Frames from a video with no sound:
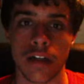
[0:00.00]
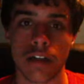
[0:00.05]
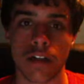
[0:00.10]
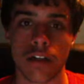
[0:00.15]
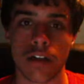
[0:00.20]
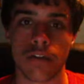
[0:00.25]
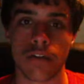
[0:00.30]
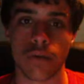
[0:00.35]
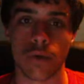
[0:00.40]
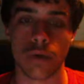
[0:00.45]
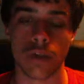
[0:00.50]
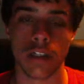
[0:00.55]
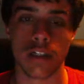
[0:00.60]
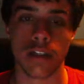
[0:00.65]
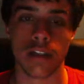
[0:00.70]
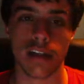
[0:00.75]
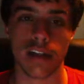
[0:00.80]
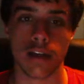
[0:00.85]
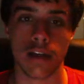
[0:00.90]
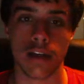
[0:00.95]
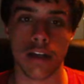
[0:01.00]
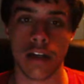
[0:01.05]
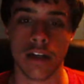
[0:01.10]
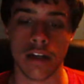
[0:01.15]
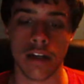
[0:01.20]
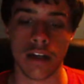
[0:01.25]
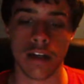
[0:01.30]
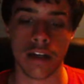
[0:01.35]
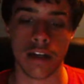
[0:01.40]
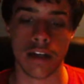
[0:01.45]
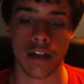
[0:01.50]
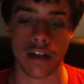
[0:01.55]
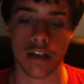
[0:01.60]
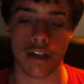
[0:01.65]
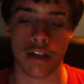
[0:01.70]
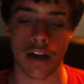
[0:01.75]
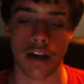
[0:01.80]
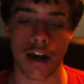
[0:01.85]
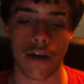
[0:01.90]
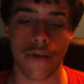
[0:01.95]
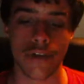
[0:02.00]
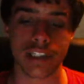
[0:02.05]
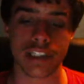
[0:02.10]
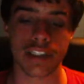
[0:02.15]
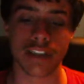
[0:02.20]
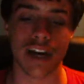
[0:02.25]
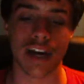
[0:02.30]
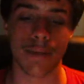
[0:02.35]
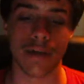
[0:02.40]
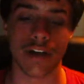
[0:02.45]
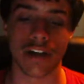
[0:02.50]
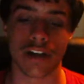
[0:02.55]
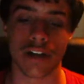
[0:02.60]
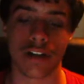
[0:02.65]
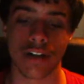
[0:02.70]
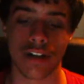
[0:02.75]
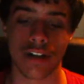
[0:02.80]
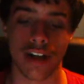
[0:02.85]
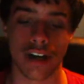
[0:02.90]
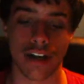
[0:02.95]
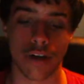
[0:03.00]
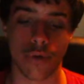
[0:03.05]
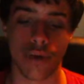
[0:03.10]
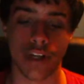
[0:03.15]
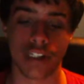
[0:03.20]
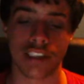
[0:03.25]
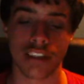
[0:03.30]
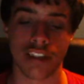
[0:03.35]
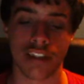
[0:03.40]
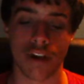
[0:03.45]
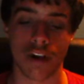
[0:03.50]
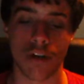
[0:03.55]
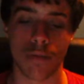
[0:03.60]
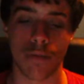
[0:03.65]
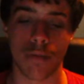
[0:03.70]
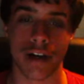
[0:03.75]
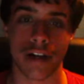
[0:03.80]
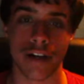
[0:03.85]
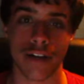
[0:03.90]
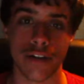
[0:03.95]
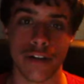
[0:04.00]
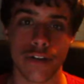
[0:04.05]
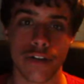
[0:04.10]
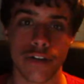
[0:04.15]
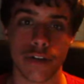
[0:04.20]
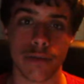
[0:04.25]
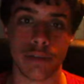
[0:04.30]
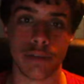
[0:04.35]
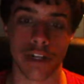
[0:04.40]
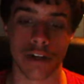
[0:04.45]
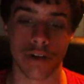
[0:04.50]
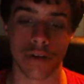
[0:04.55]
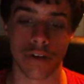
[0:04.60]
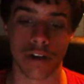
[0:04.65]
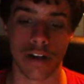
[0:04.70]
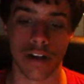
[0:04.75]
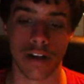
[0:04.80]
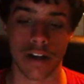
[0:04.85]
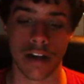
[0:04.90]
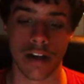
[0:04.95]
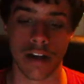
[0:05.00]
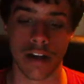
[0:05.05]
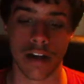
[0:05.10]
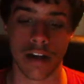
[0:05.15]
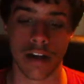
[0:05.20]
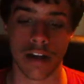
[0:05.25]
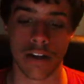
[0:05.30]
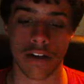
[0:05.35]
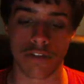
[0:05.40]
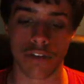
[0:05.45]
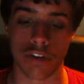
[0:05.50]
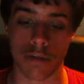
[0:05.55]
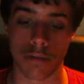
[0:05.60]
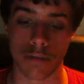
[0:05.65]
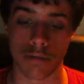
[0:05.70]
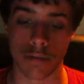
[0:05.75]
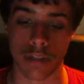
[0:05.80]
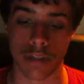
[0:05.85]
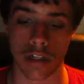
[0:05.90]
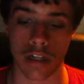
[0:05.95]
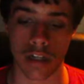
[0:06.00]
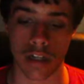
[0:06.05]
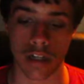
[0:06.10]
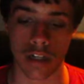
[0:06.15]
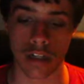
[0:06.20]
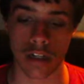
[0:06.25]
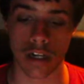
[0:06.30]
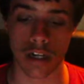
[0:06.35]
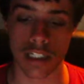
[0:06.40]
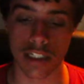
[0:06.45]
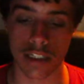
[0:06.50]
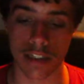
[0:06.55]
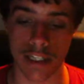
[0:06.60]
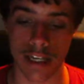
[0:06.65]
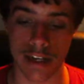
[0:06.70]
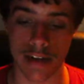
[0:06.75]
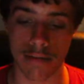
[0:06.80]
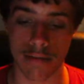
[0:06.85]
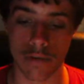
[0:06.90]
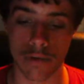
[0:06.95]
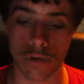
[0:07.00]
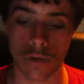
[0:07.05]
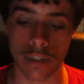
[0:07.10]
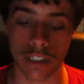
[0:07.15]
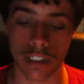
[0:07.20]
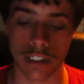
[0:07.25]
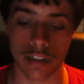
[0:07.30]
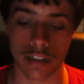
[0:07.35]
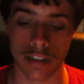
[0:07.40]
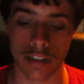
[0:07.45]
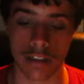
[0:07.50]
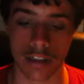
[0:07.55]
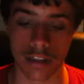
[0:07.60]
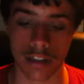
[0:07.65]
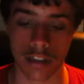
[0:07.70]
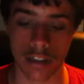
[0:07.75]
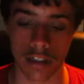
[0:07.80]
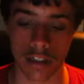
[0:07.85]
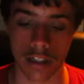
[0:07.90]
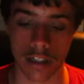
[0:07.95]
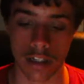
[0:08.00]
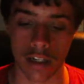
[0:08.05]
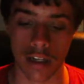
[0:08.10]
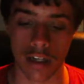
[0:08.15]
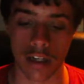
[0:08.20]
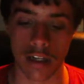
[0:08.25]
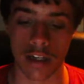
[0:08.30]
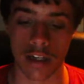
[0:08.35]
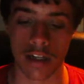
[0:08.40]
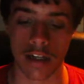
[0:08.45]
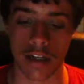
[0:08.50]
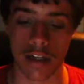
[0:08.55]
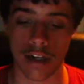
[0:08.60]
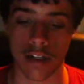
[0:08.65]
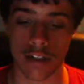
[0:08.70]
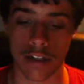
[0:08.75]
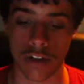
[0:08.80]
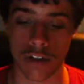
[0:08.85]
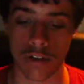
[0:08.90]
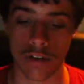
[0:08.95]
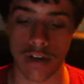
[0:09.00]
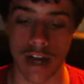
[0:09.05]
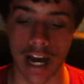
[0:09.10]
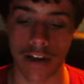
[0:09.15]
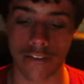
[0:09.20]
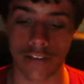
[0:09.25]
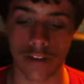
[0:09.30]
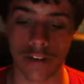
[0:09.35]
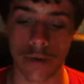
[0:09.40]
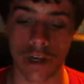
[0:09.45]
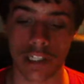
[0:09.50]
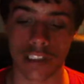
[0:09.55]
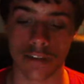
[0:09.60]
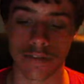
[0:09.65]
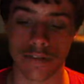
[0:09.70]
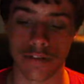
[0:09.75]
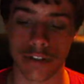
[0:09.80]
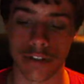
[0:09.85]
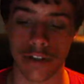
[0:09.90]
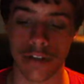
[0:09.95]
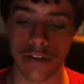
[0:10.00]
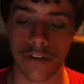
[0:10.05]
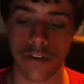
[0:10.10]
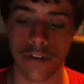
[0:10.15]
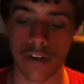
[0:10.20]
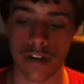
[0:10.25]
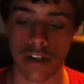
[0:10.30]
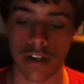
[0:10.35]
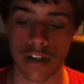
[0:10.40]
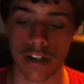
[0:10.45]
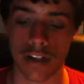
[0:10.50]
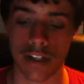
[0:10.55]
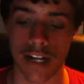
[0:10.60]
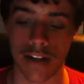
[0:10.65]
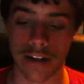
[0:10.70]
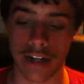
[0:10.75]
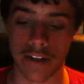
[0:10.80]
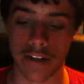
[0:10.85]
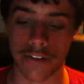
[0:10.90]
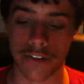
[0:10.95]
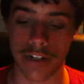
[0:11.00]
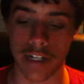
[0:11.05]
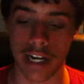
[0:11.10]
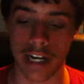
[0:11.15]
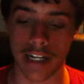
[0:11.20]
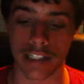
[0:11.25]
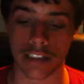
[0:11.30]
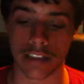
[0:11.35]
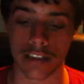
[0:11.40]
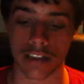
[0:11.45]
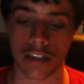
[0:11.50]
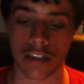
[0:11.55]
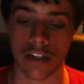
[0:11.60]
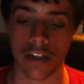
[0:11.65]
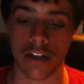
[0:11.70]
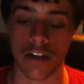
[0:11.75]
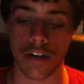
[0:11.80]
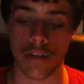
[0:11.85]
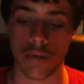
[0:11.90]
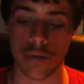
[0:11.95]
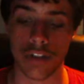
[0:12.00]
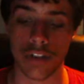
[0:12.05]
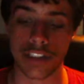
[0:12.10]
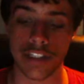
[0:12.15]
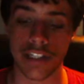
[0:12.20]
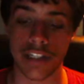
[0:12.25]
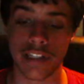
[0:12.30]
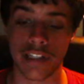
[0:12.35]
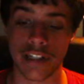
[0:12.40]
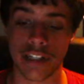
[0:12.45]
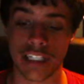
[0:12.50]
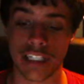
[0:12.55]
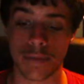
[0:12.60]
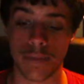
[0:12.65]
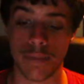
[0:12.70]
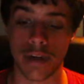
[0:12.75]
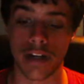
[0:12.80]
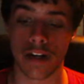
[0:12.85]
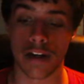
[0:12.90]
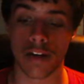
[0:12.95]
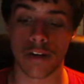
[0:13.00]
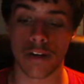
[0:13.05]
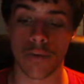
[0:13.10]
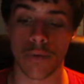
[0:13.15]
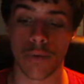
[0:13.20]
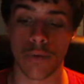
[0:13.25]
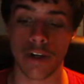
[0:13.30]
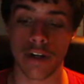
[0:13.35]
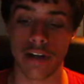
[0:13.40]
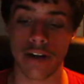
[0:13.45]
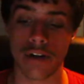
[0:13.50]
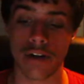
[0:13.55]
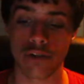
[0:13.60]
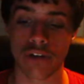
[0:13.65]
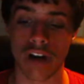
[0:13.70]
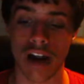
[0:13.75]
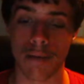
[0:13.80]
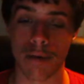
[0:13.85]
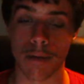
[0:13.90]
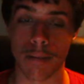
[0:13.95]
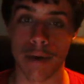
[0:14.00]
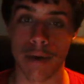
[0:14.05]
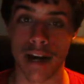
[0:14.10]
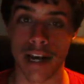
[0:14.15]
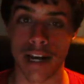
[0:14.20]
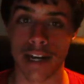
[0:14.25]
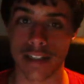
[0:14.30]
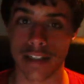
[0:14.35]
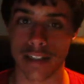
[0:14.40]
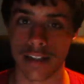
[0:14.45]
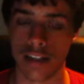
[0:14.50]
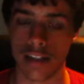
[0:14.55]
Hello everyone. I recently got a question on my YouTube channel from Cousin Dan One. Hello, I have a question for you that I'd like for you to answer. Which do you think is better, Windows or Apple Macs?